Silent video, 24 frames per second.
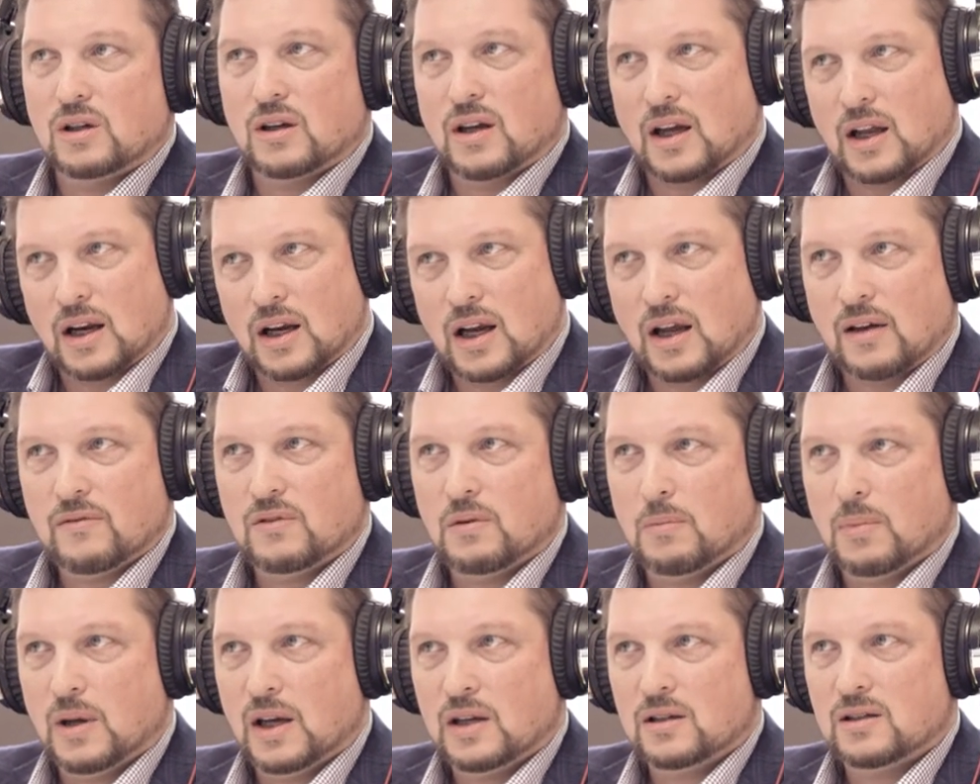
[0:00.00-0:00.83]
You kind of have
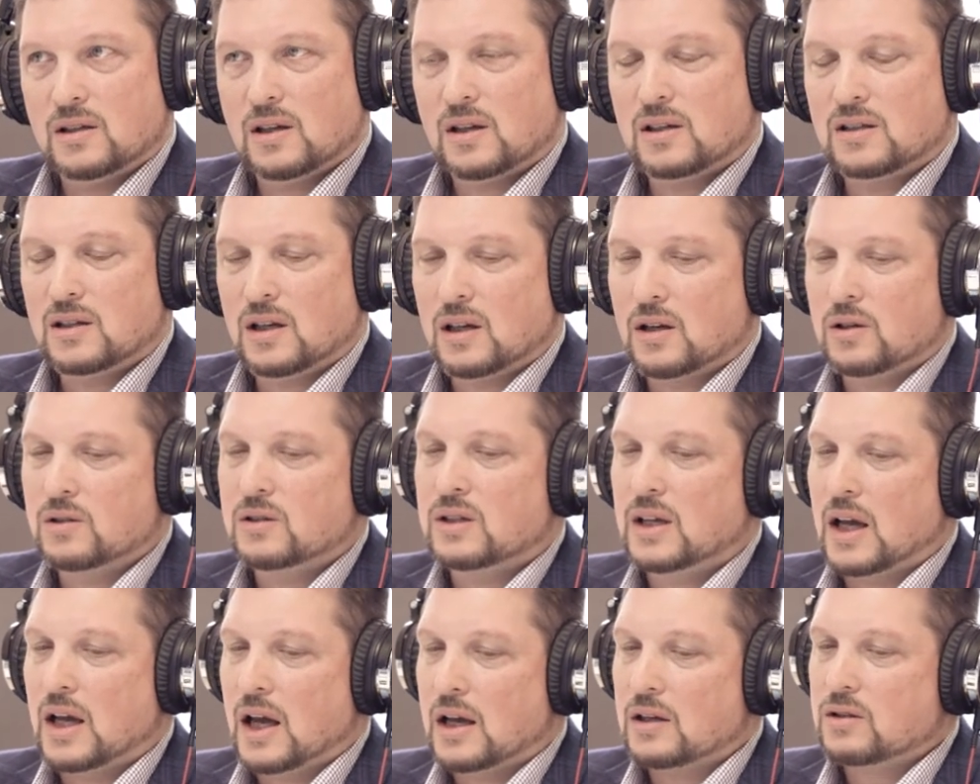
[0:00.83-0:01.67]
the basics. And he
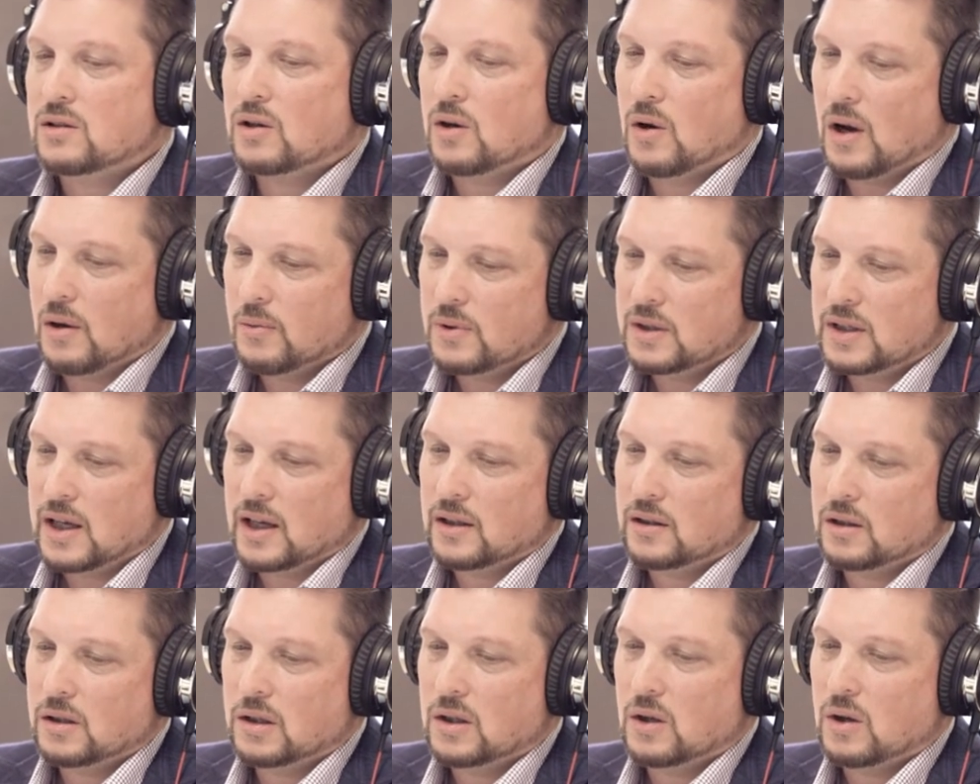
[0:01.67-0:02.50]
goes, yeah. So I would
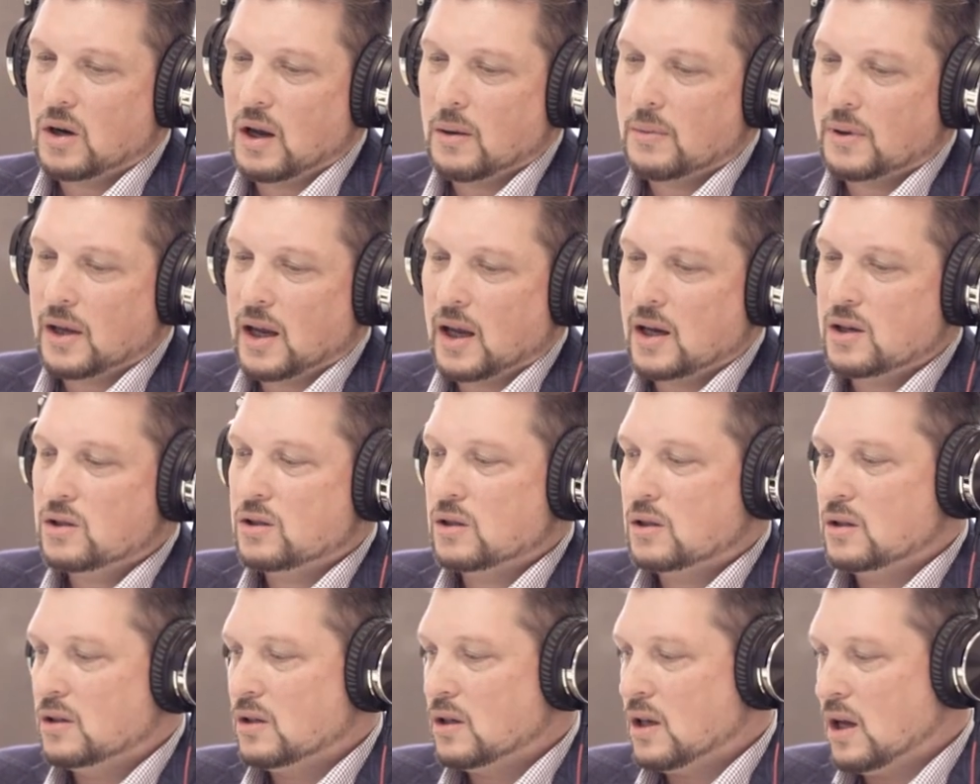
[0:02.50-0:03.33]
take the loan
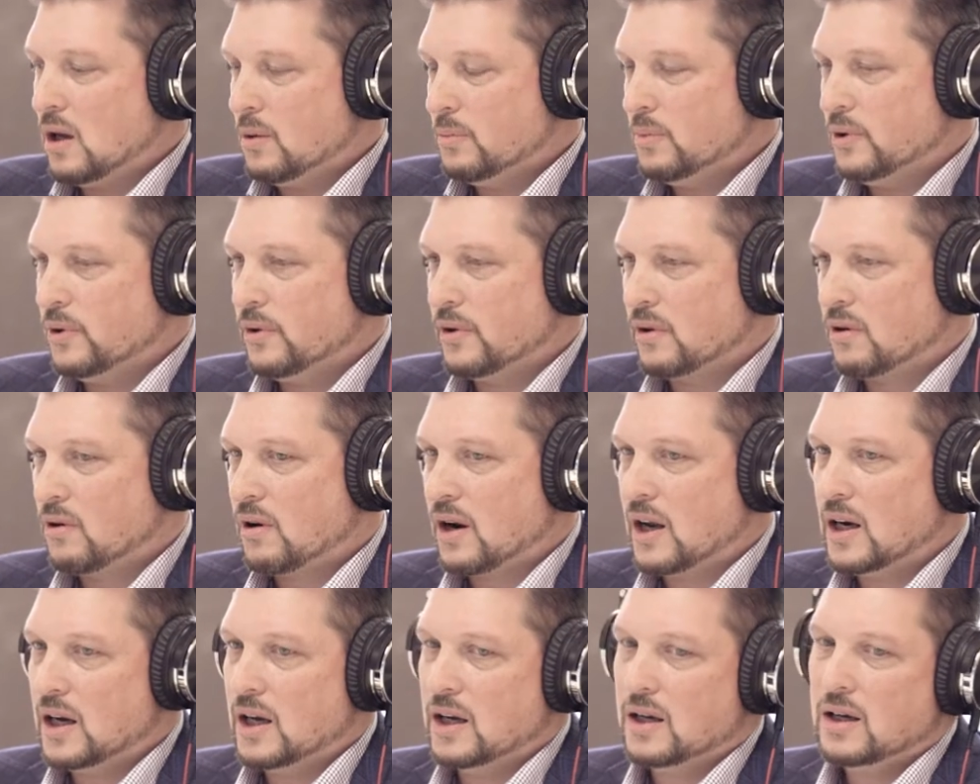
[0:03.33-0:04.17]
application, I pull the
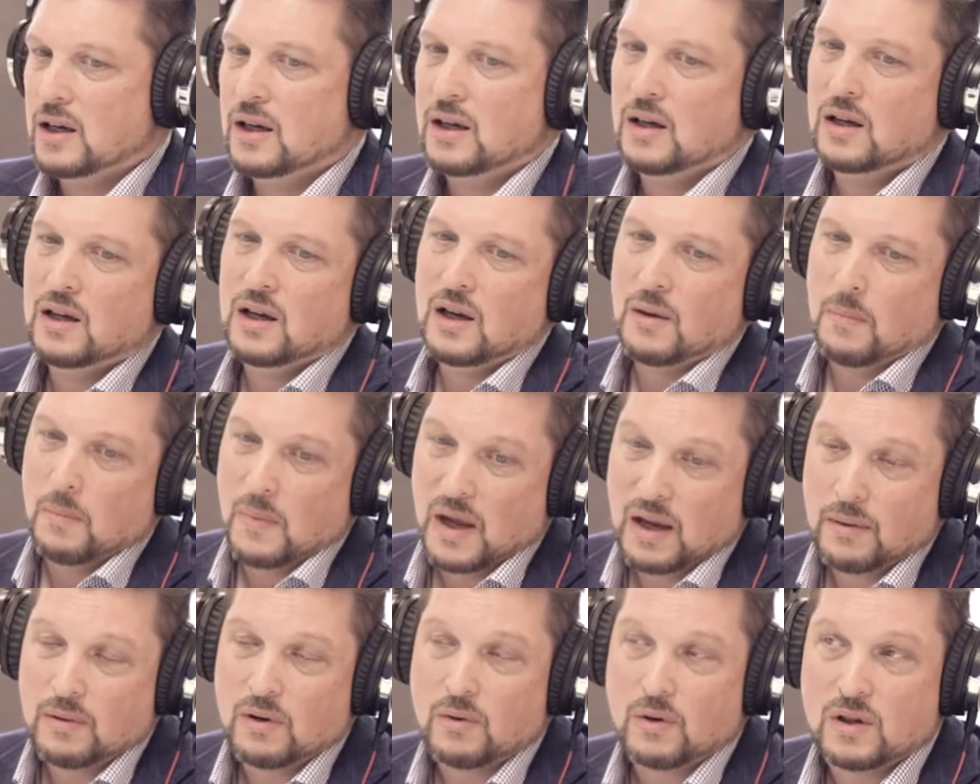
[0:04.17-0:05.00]
credit,
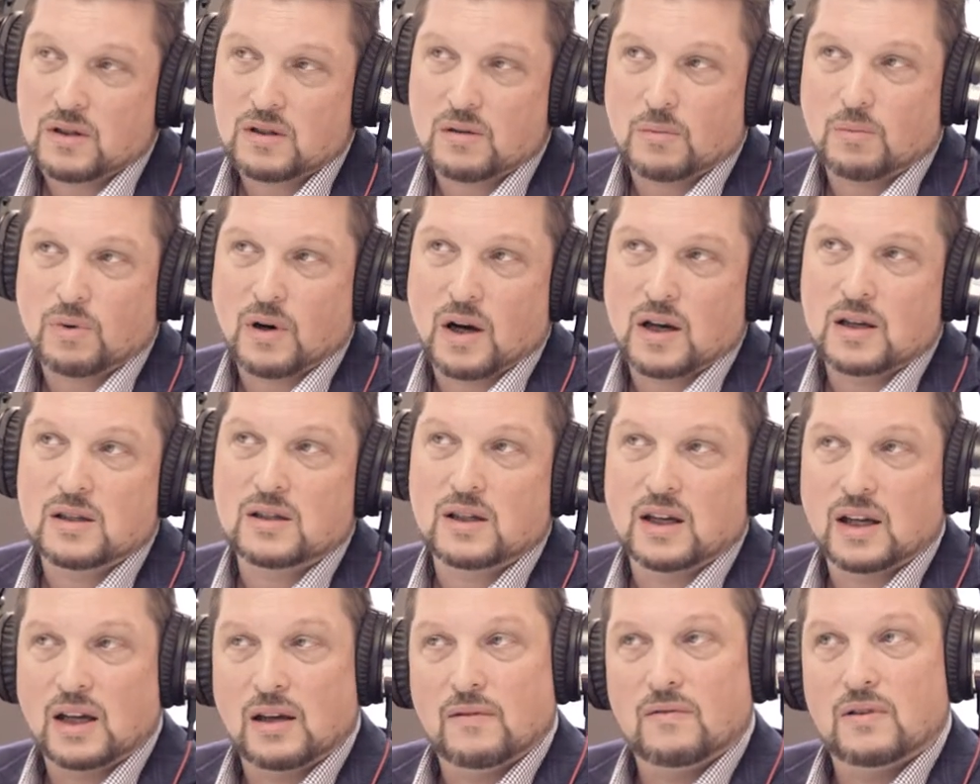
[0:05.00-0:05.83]
maybe run some
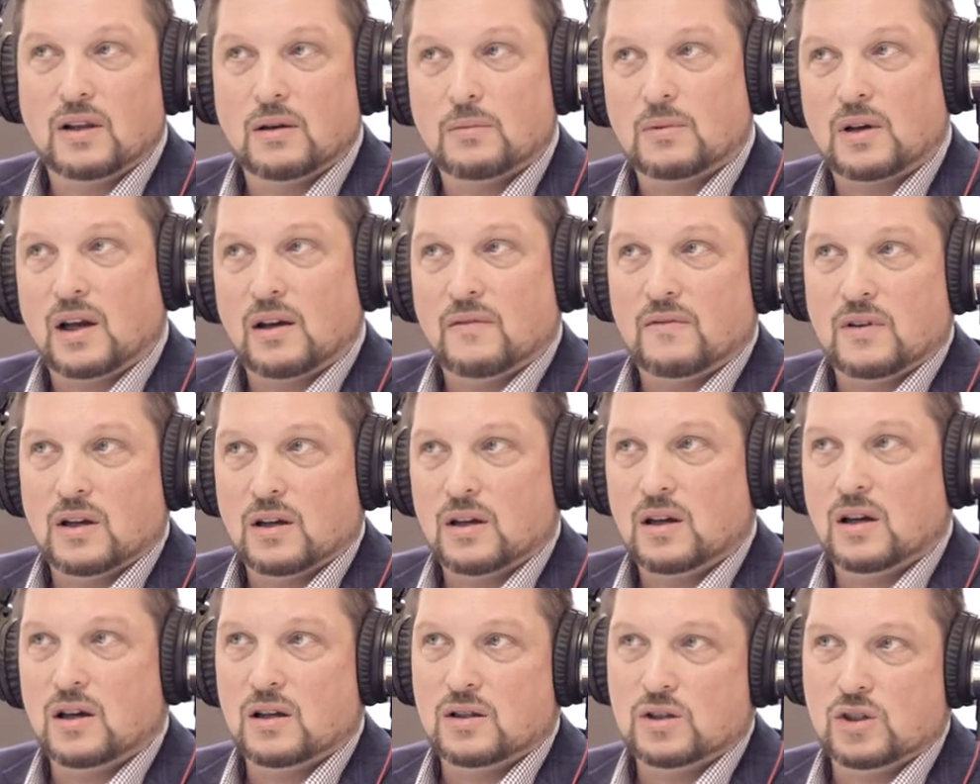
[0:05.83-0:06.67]
pricing, give them kind
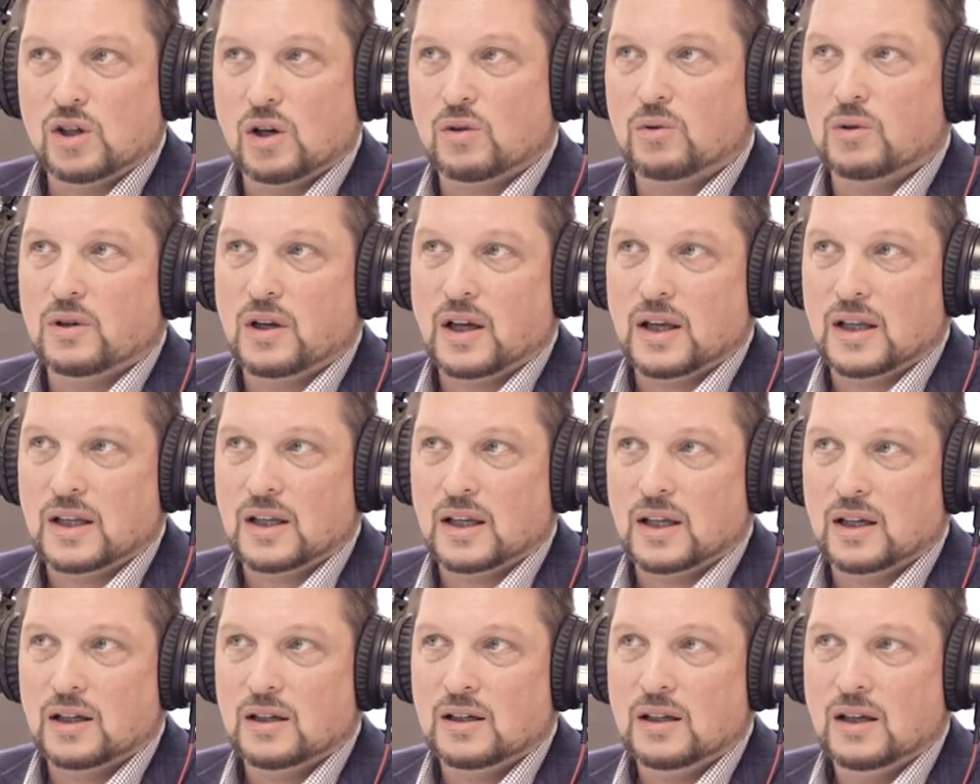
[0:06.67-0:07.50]
of a, a general
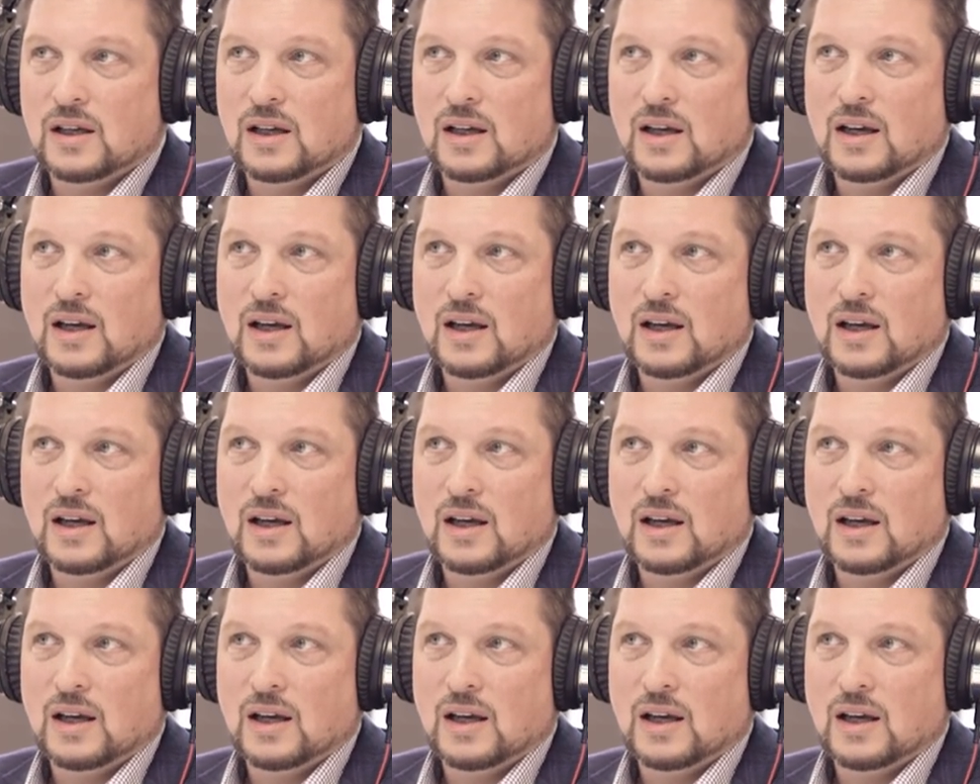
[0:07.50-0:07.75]
idea.